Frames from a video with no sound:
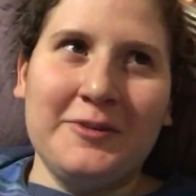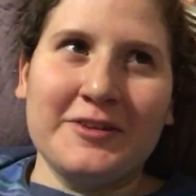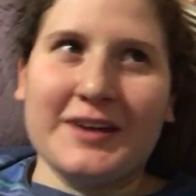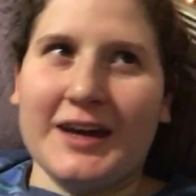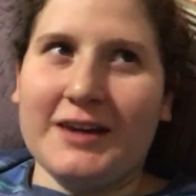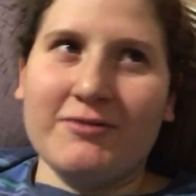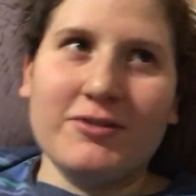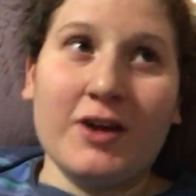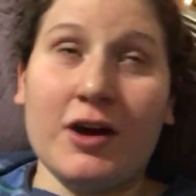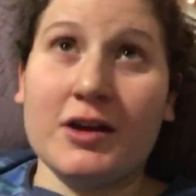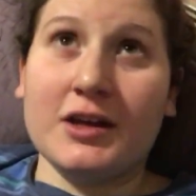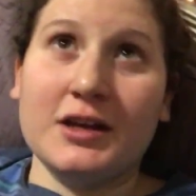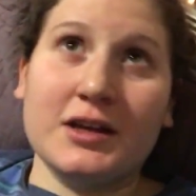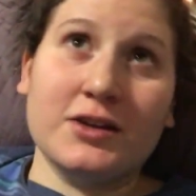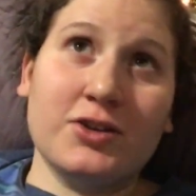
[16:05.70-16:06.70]
just kind of
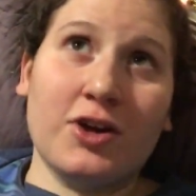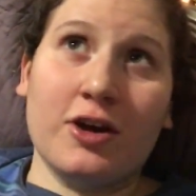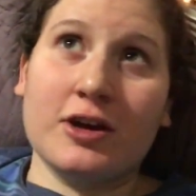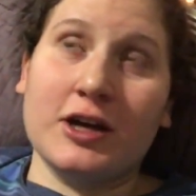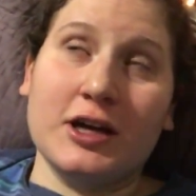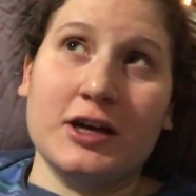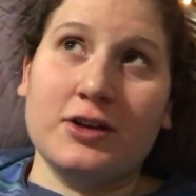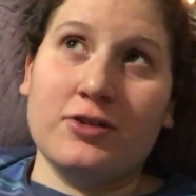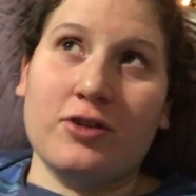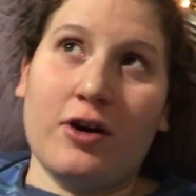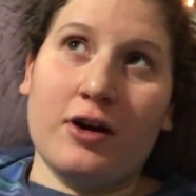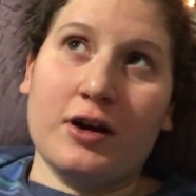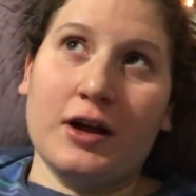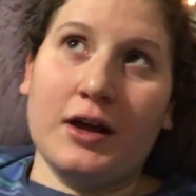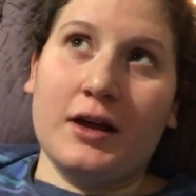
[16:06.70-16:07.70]
talking and talking and
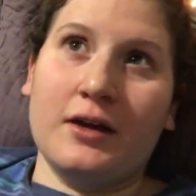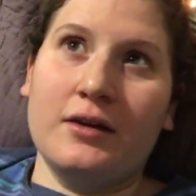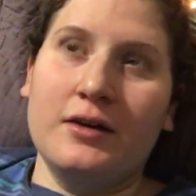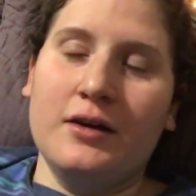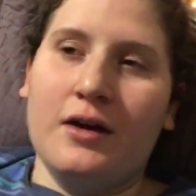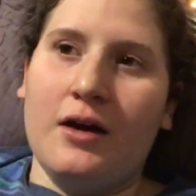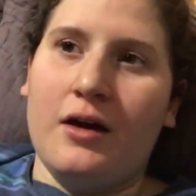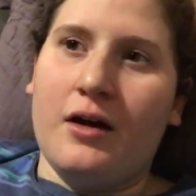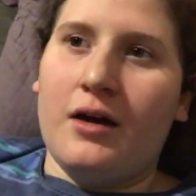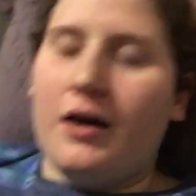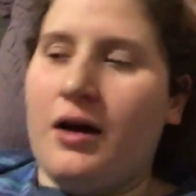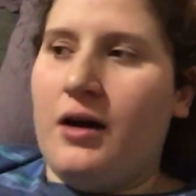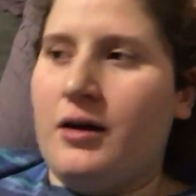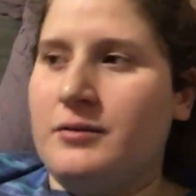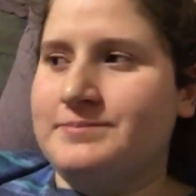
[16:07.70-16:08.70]
talking.
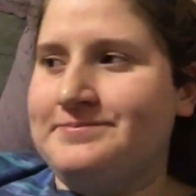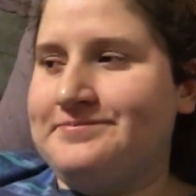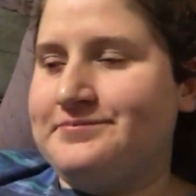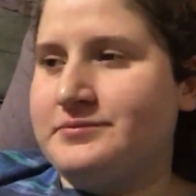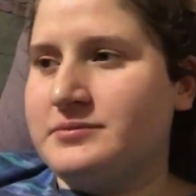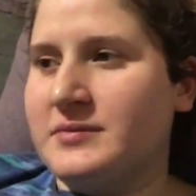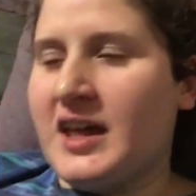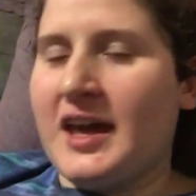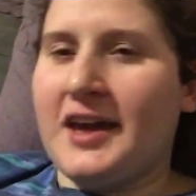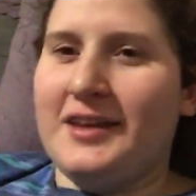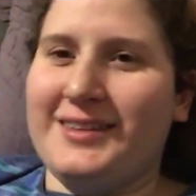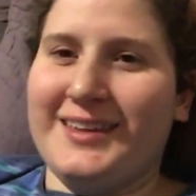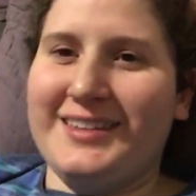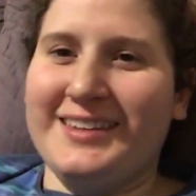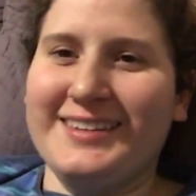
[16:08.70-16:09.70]
Like I
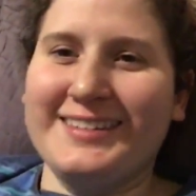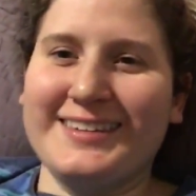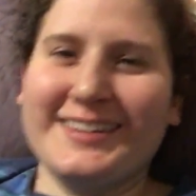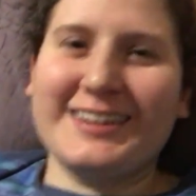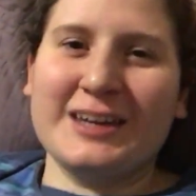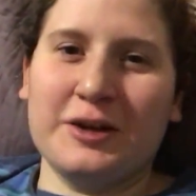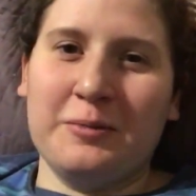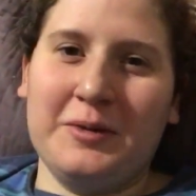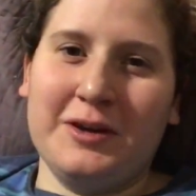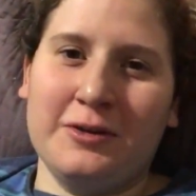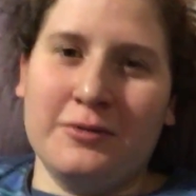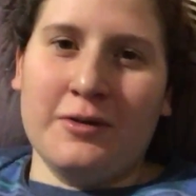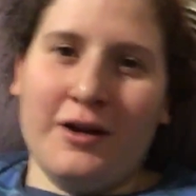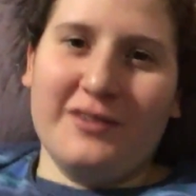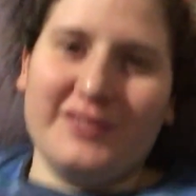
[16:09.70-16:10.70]
said, this is gonna be
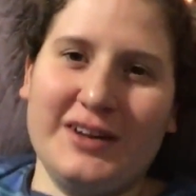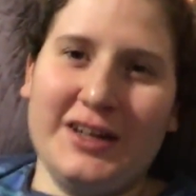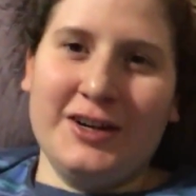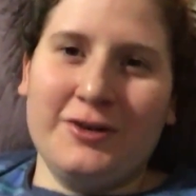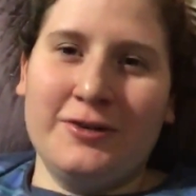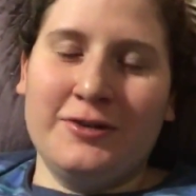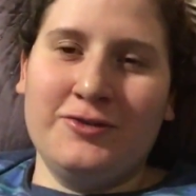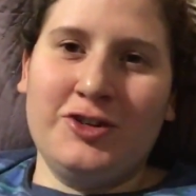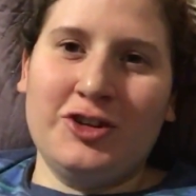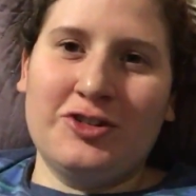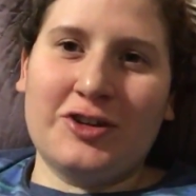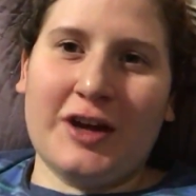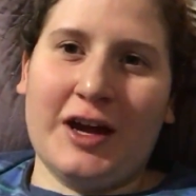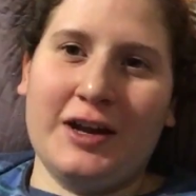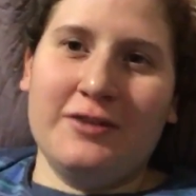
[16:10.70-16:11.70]
a raw video of
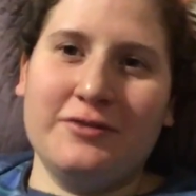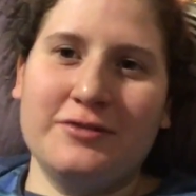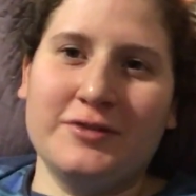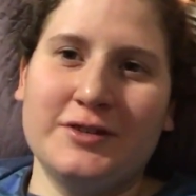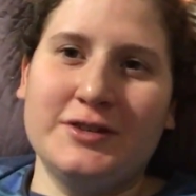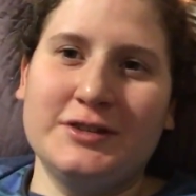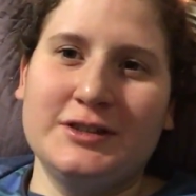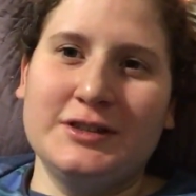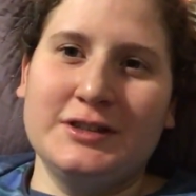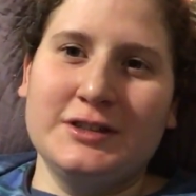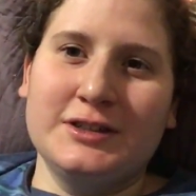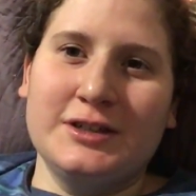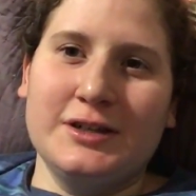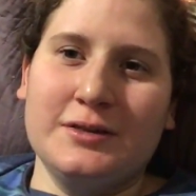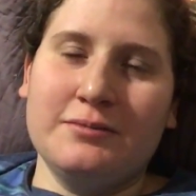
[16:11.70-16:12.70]
just kind of
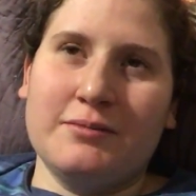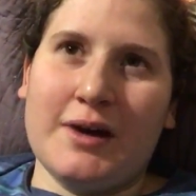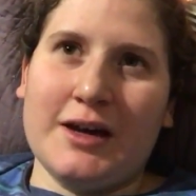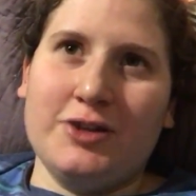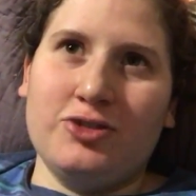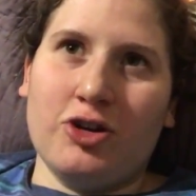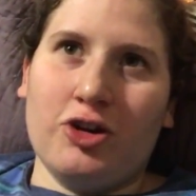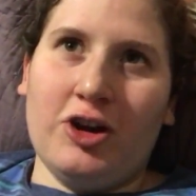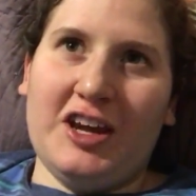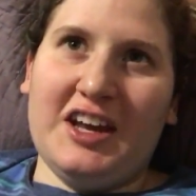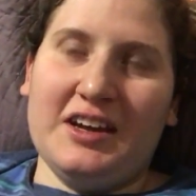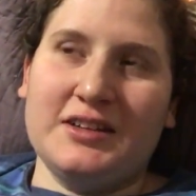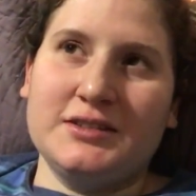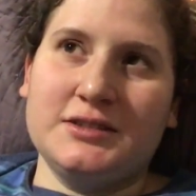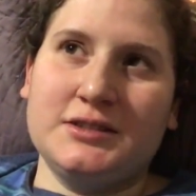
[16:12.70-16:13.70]
my
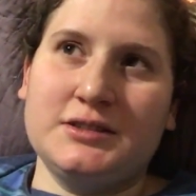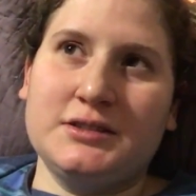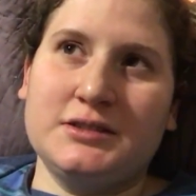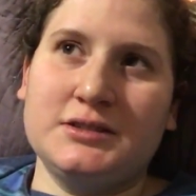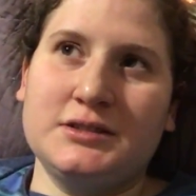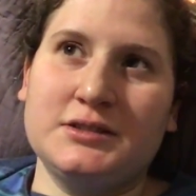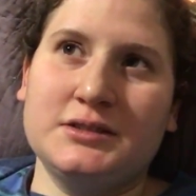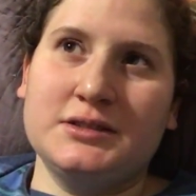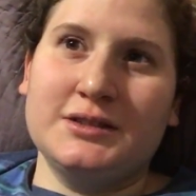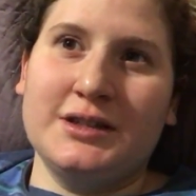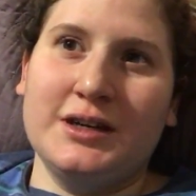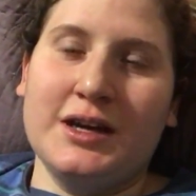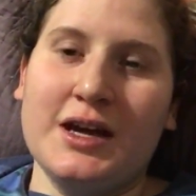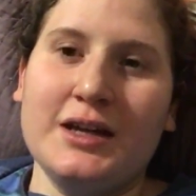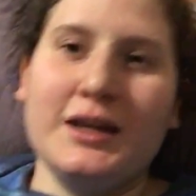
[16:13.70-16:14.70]
journey.
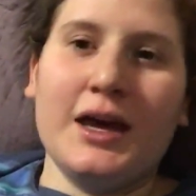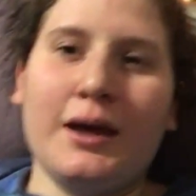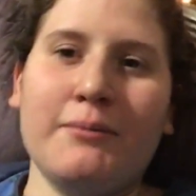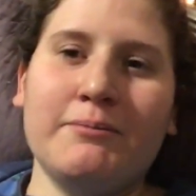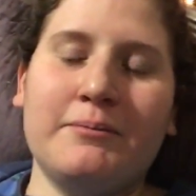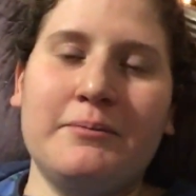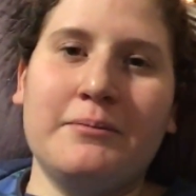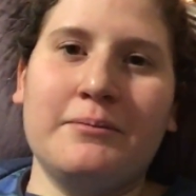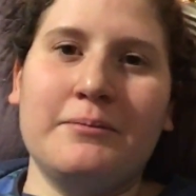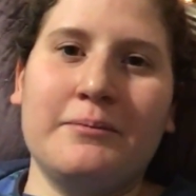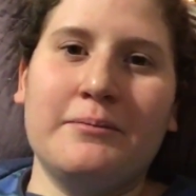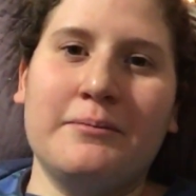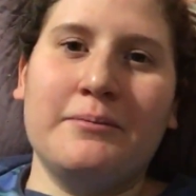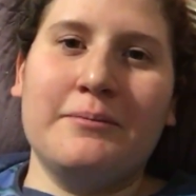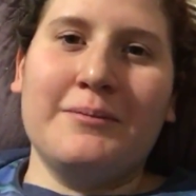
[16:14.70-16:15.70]
Yep.
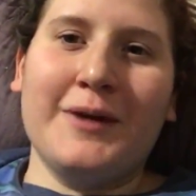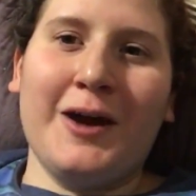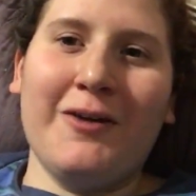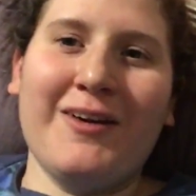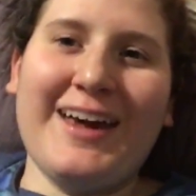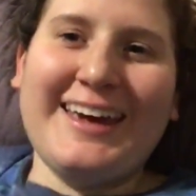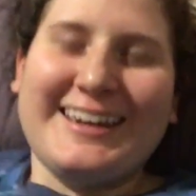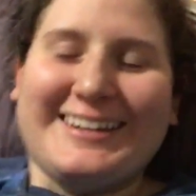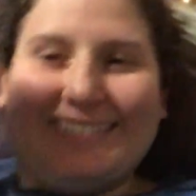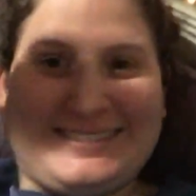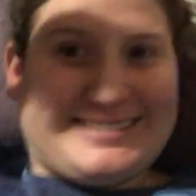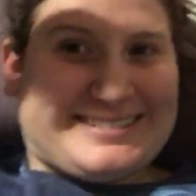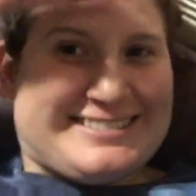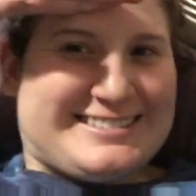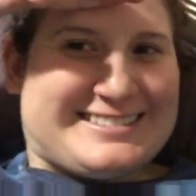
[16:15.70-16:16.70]
Alright.
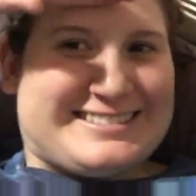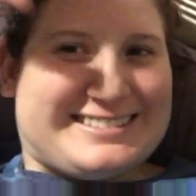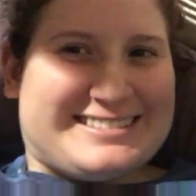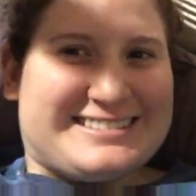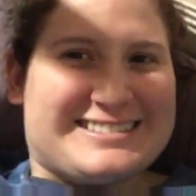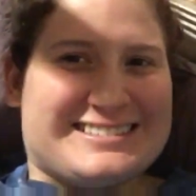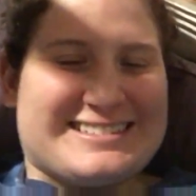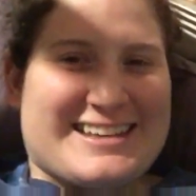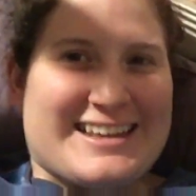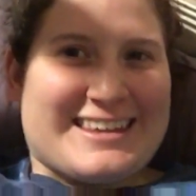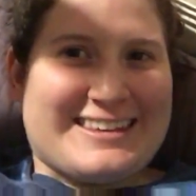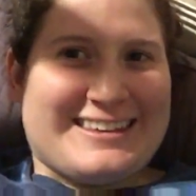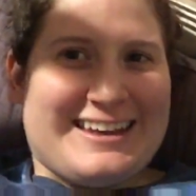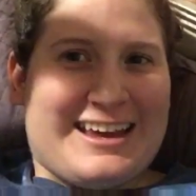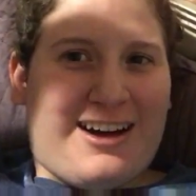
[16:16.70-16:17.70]

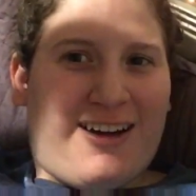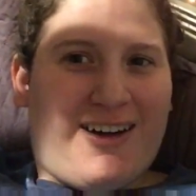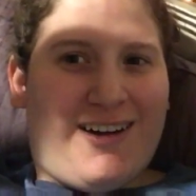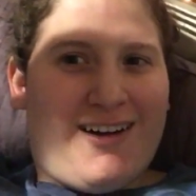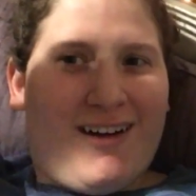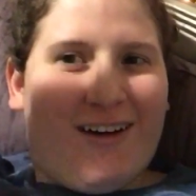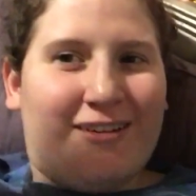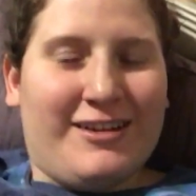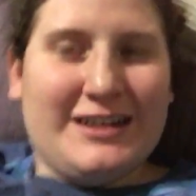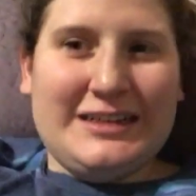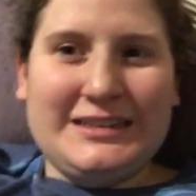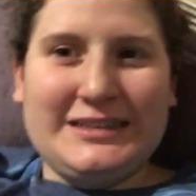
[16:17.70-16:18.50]
See y'all.